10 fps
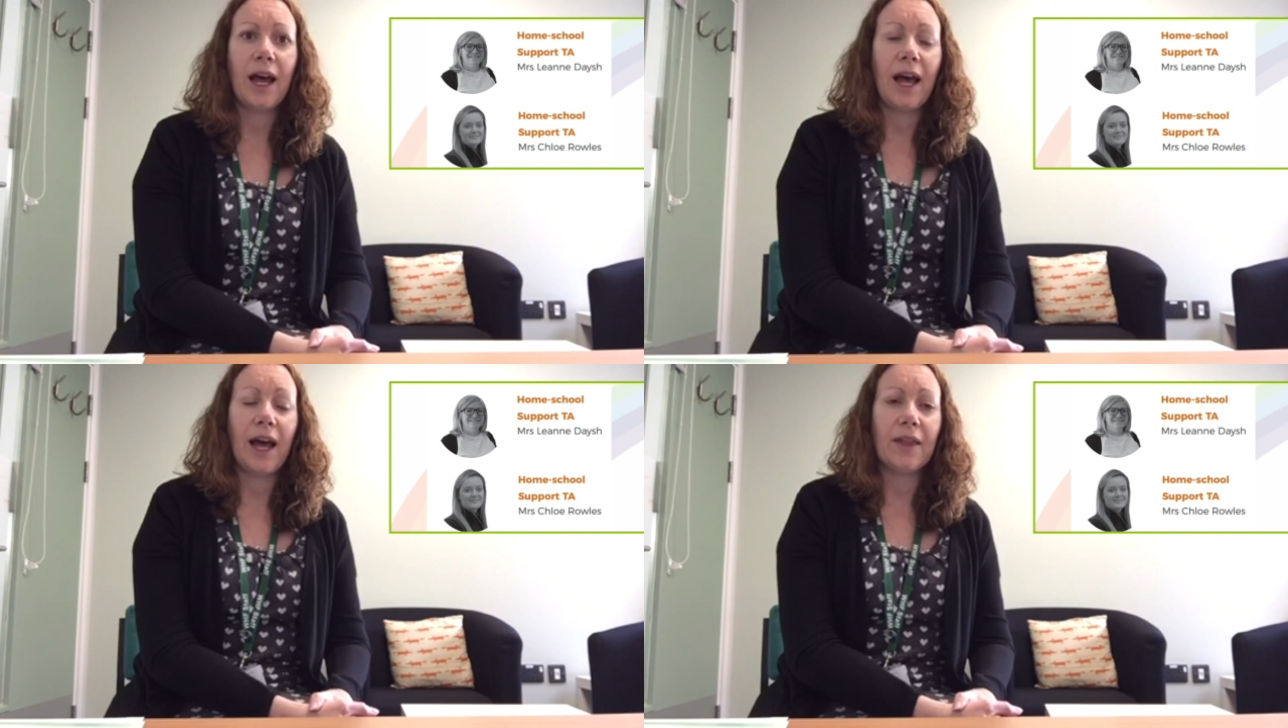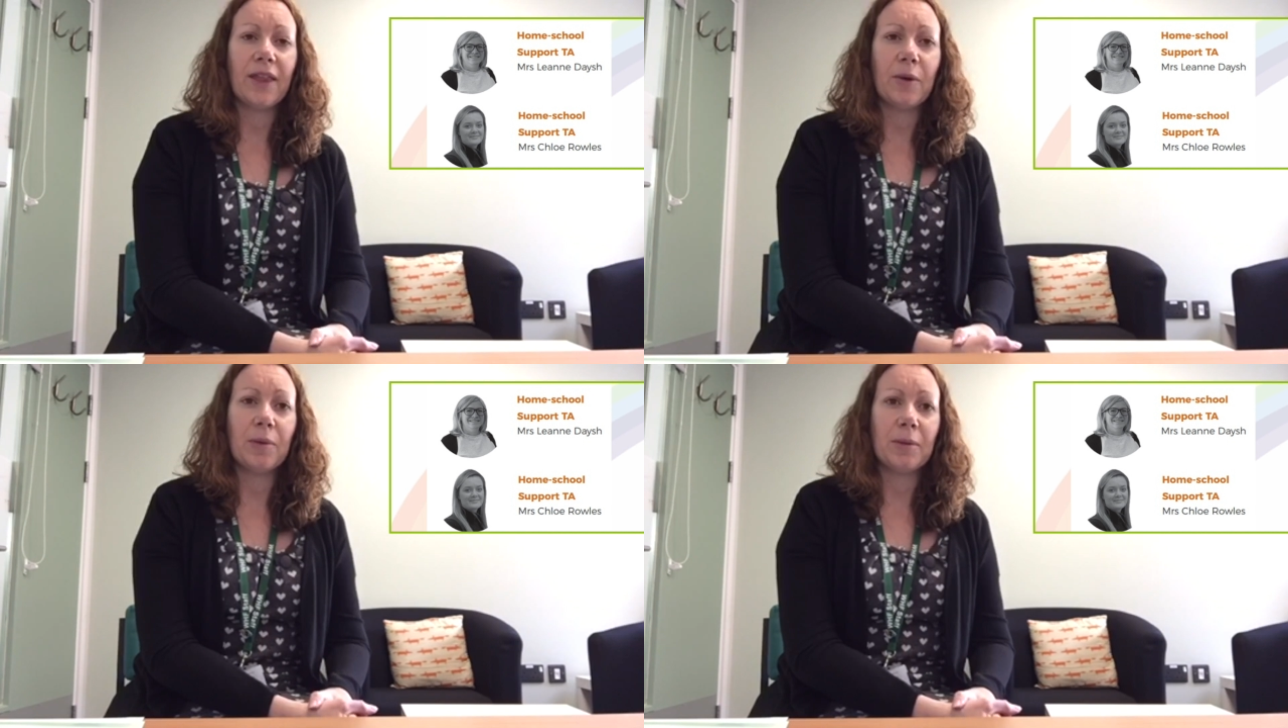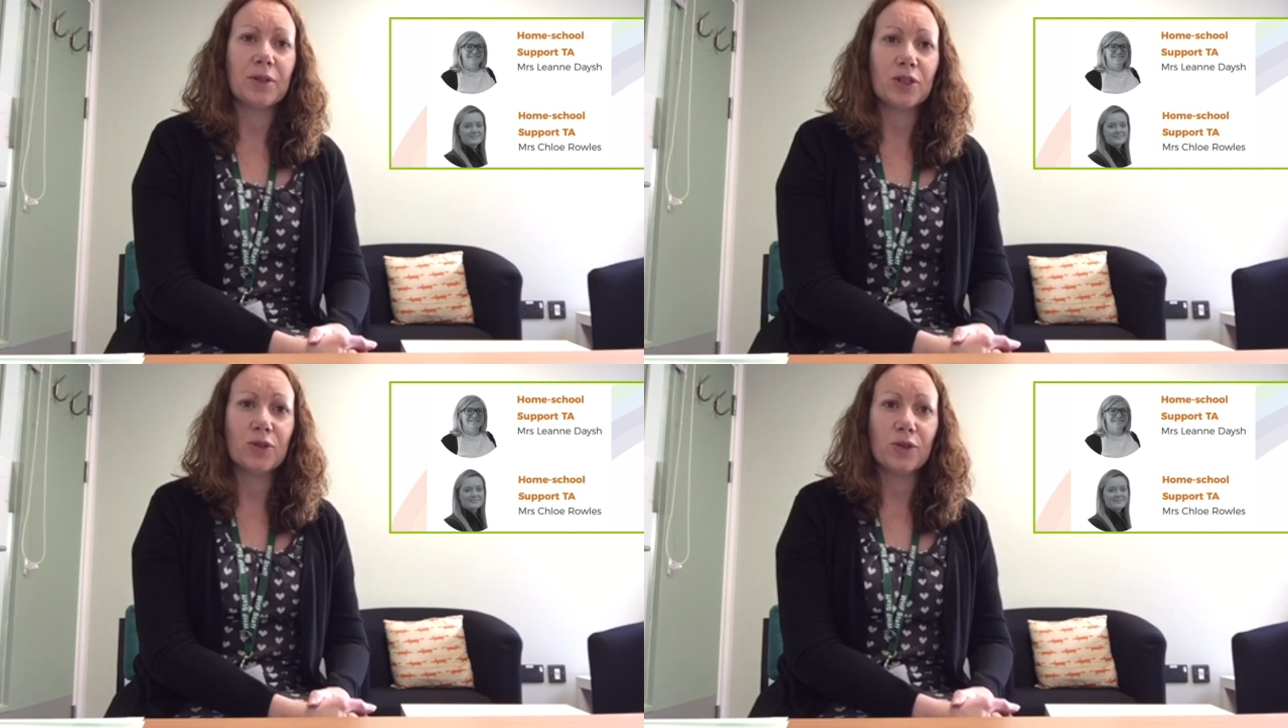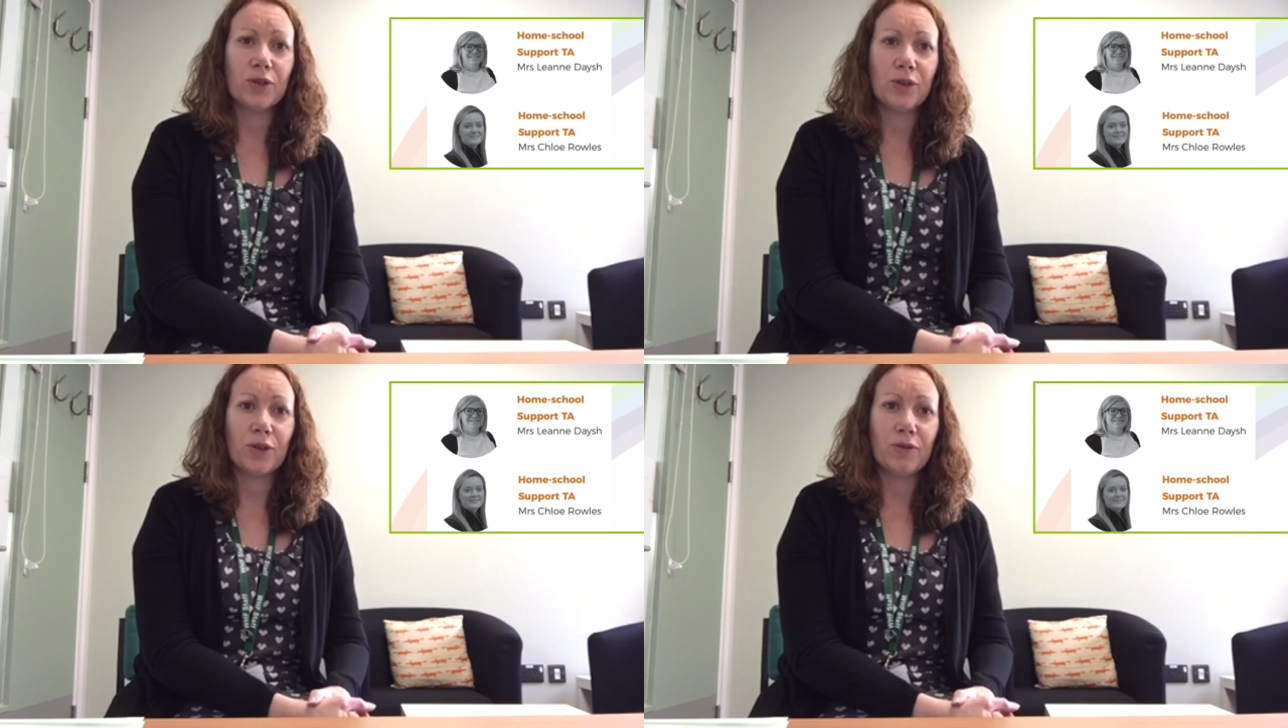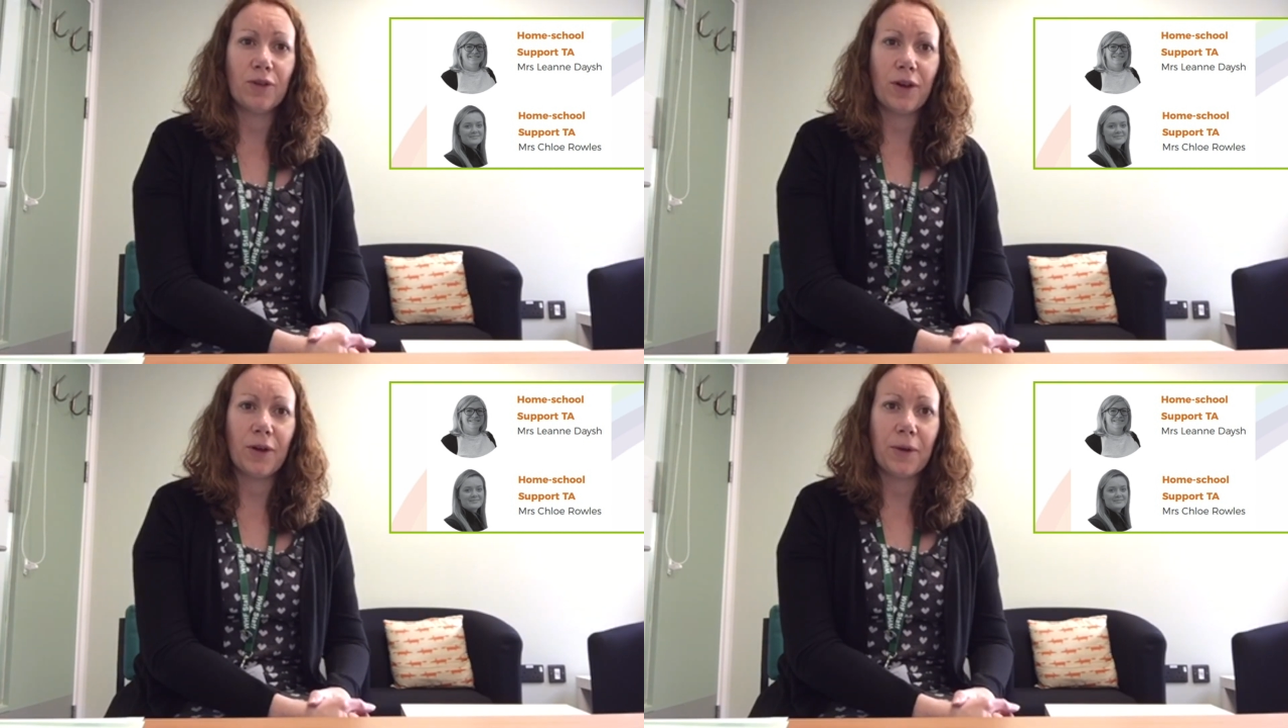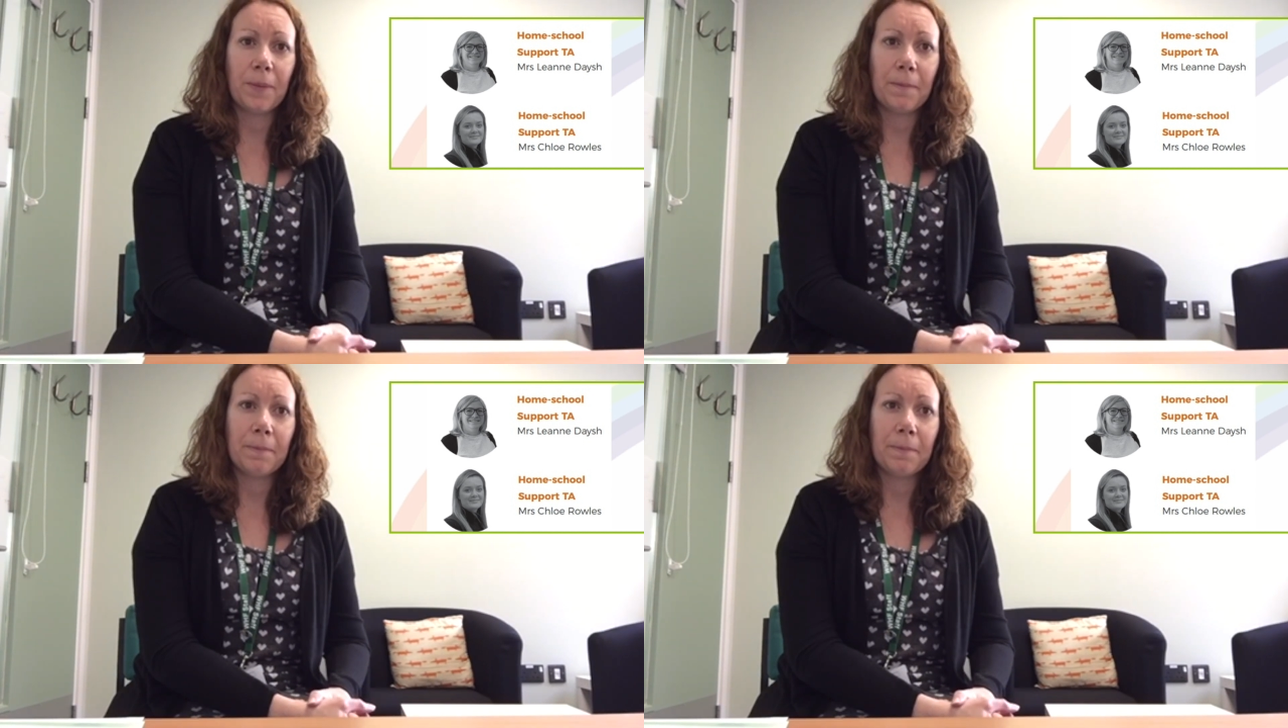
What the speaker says: and they'll be able to talk you through,